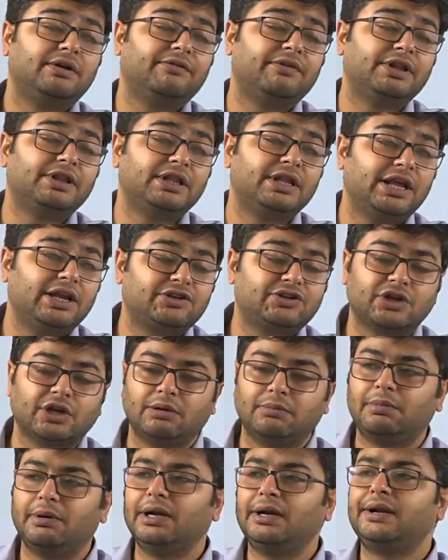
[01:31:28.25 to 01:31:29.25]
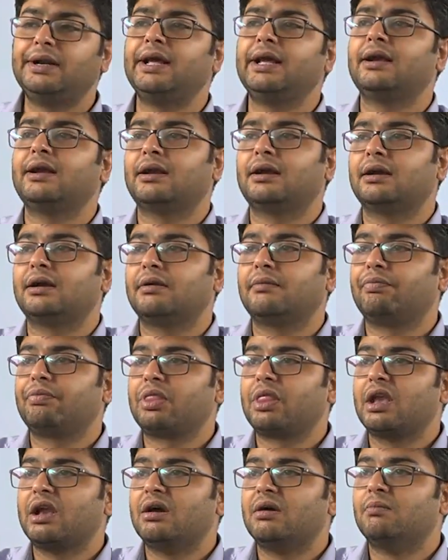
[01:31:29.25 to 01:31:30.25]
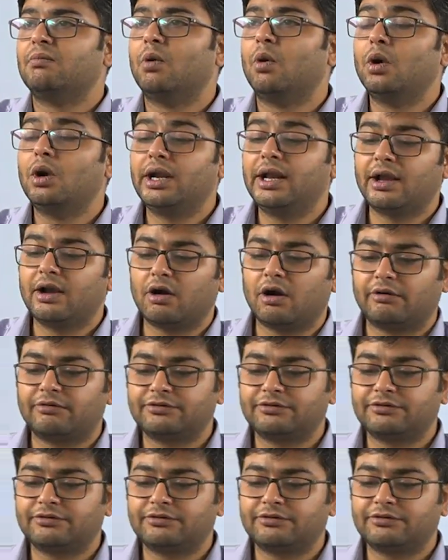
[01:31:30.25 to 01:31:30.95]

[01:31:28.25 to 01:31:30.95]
with nation building, molding of